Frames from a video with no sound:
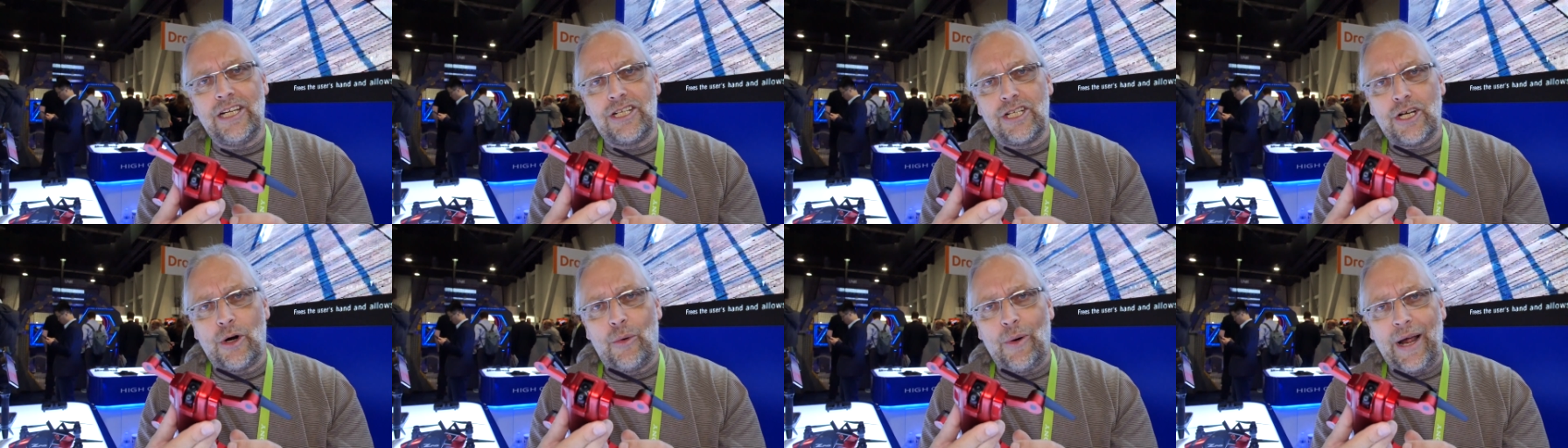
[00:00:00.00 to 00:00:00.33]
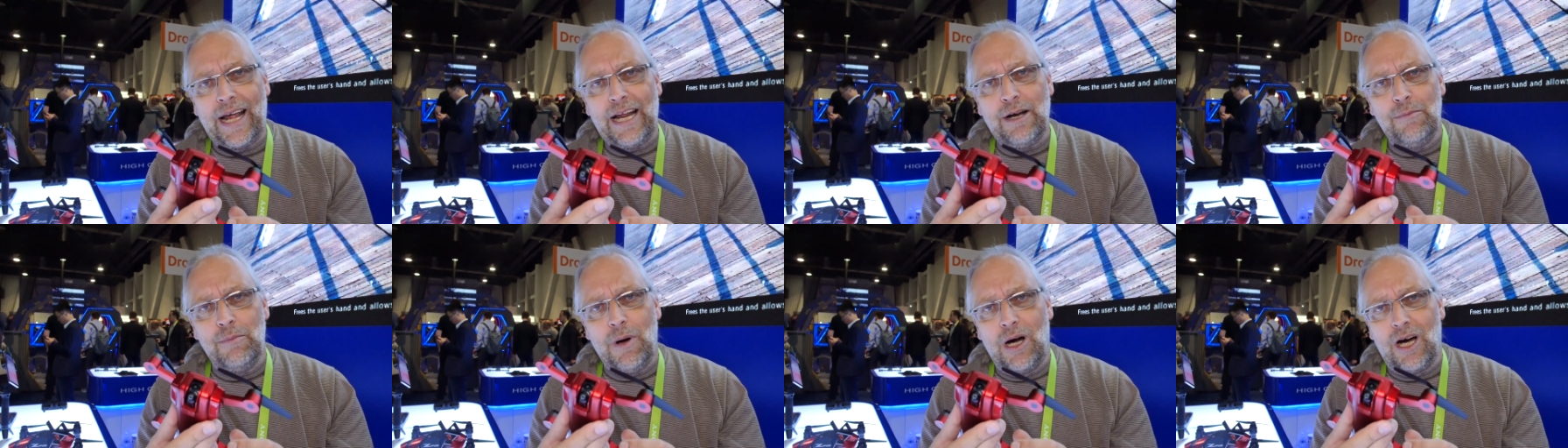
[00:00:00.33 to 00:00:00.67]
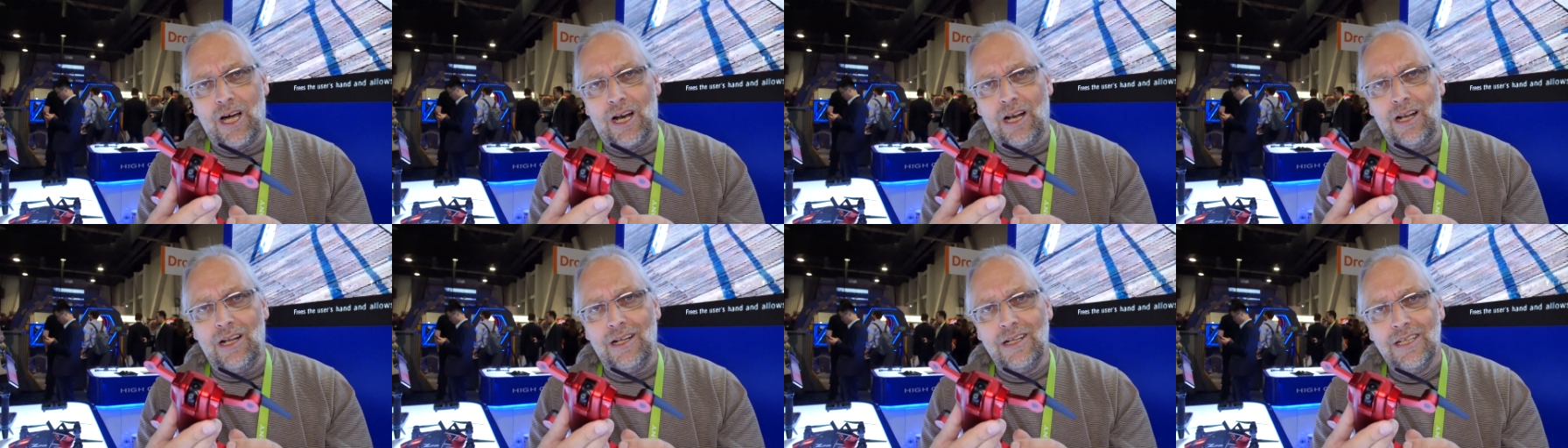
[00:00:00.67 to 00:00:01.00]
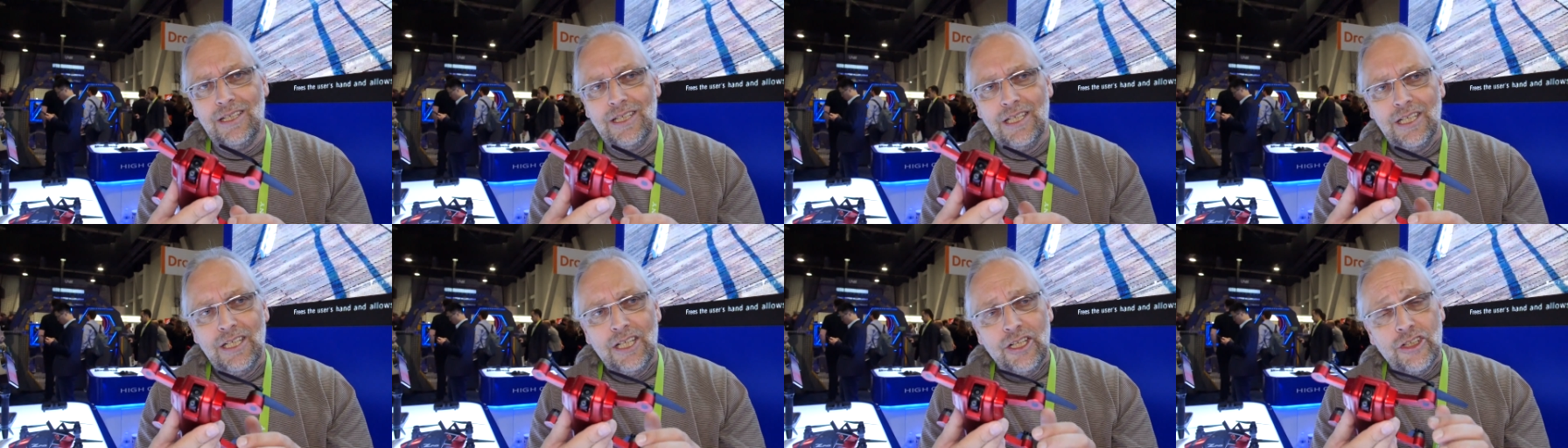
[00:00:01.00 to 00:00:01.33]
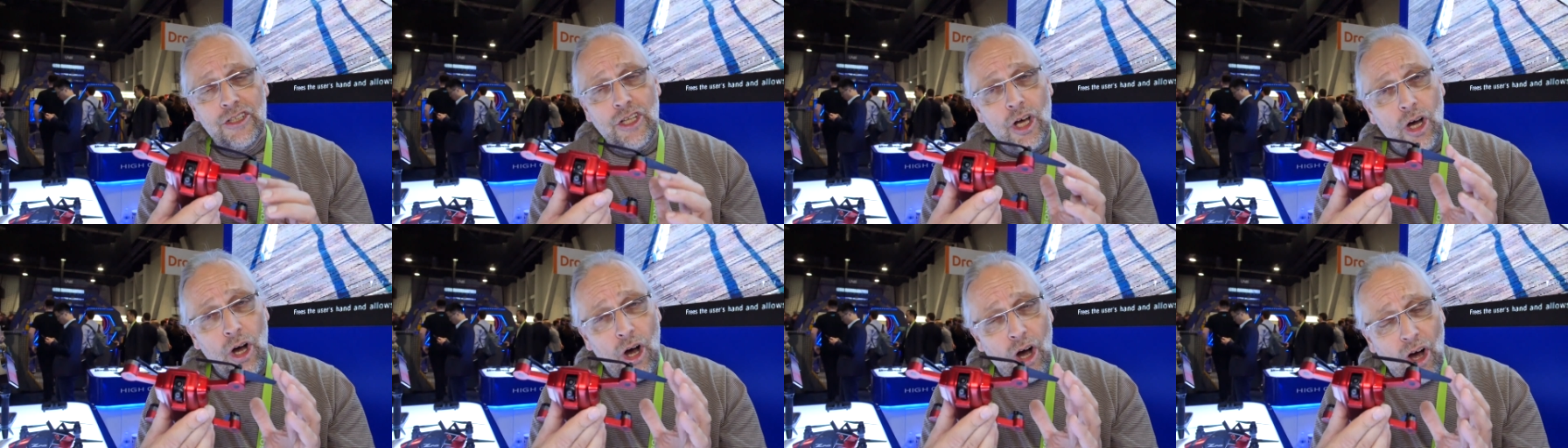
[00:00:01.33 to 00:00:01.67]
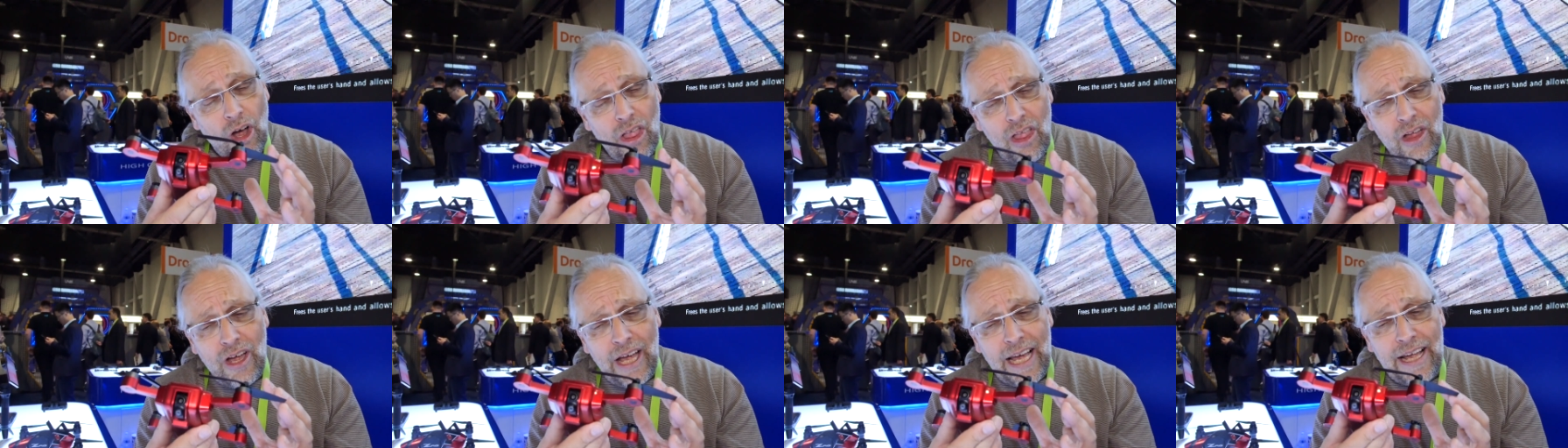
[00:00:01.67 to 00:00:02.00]
the terrain model. The
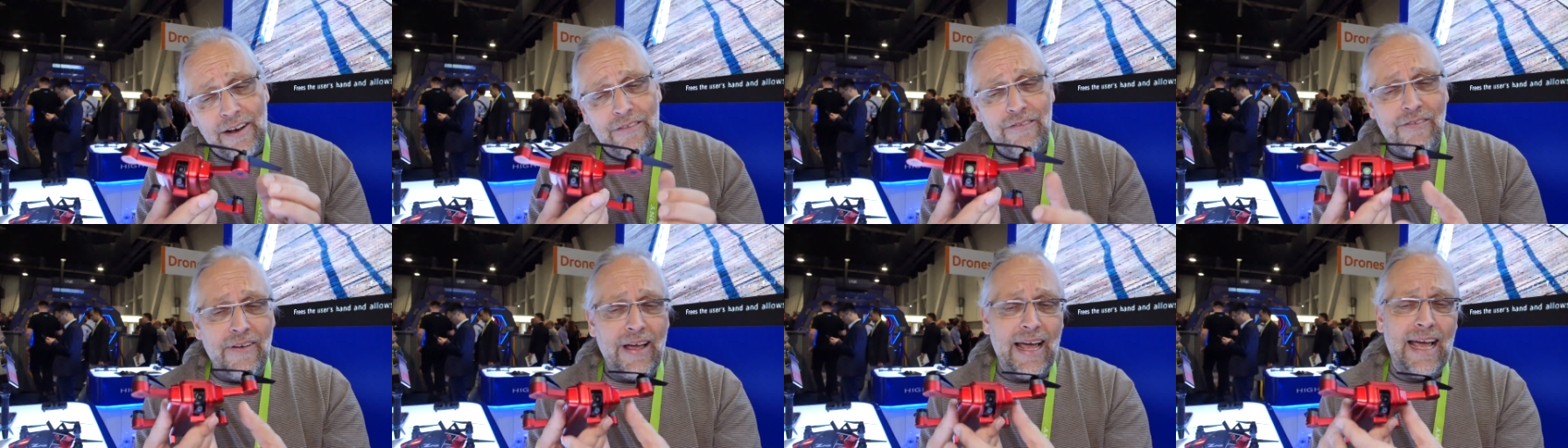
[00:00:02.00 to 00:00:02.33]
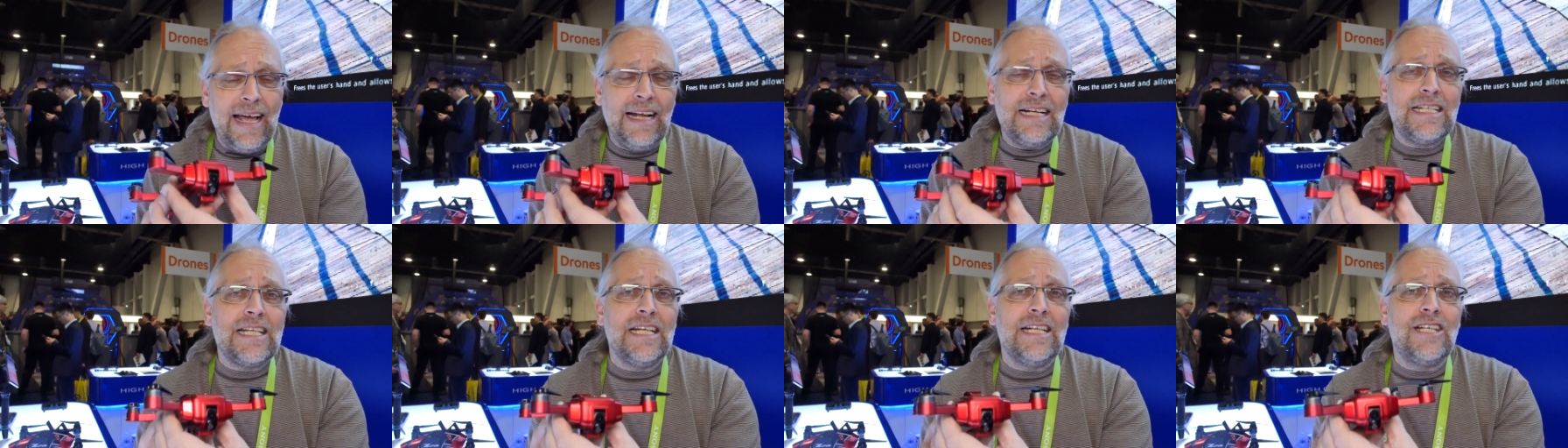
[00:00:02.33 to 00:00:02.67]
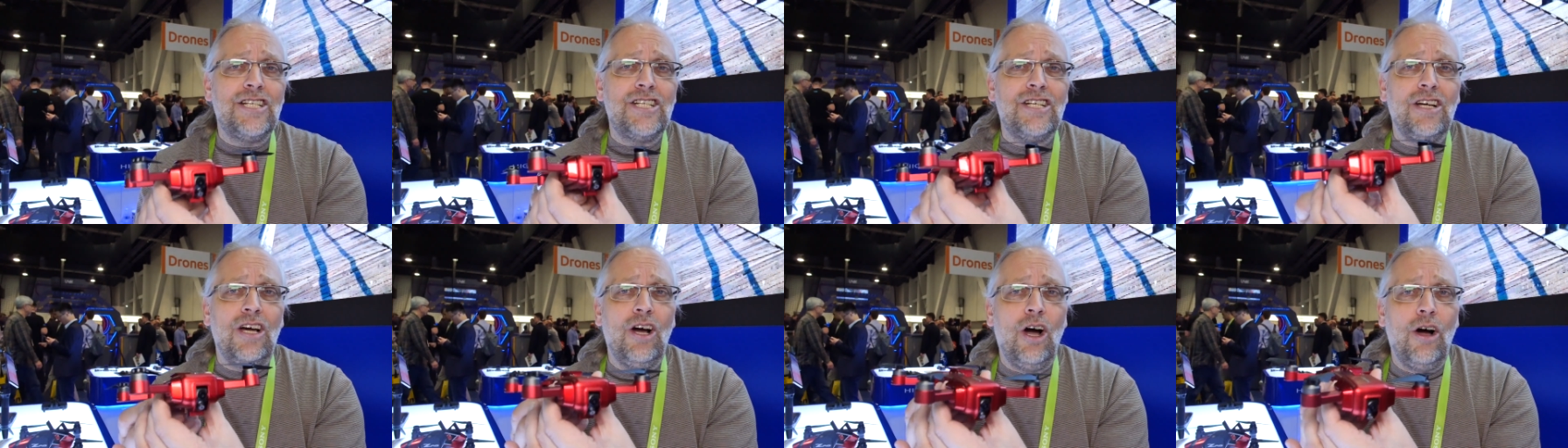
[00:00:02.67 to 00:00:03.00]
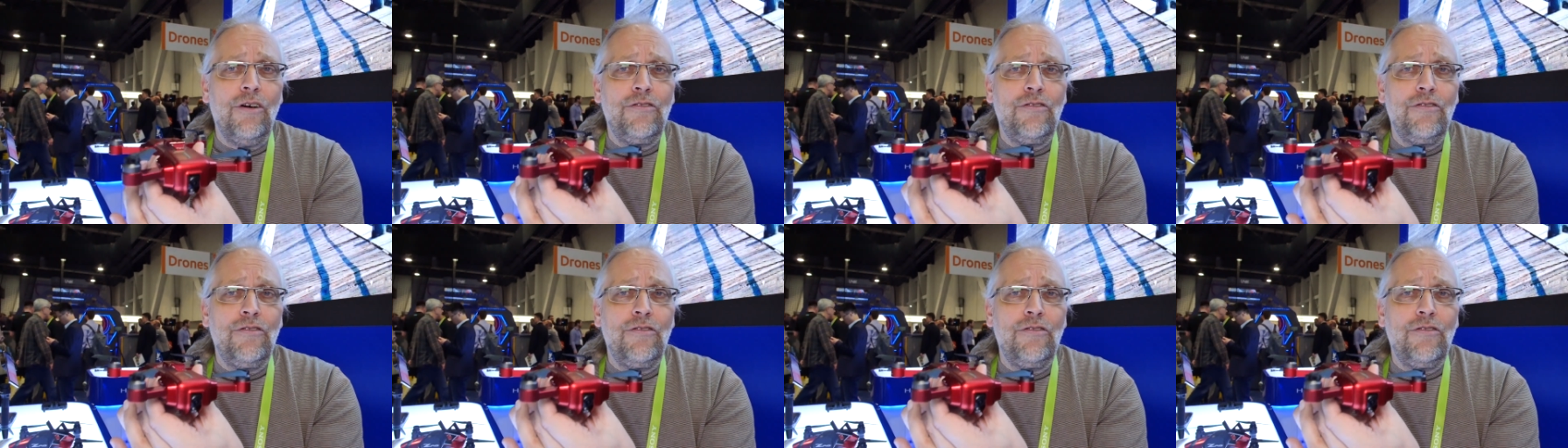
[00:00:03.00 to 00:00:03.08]
other advantage